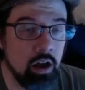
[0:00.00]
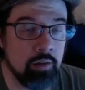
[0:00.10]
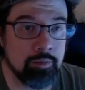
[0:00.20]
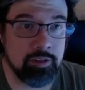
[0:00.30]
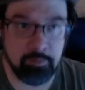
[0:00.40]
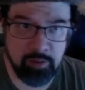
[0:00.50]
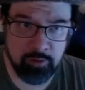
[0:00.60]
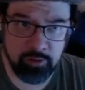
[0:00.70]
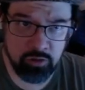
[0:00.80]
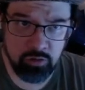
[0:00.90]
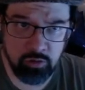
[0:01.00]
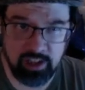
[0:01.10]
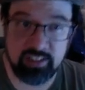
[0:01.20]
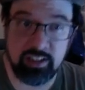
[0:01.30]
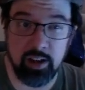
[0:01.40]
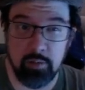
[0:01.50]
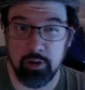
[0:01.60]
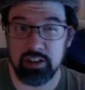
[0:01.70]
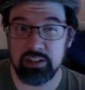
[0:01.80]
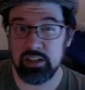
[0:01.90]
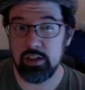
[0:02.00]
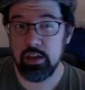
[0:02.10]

Some people do like Sunday pricing,